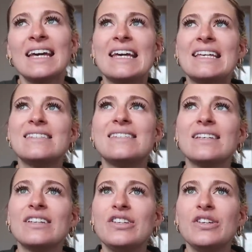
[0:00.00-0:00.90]
is
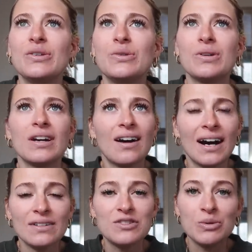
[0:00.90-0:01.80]
you can
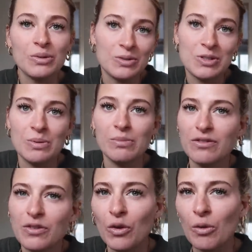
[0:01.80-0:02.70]
kind of do what you're doing
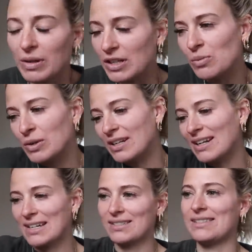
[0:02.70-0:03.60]
before, but you wouldn't
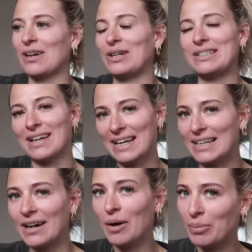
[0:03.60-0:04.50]
necessarily
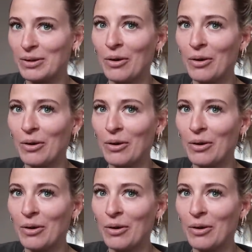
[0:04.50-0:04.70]
take it up a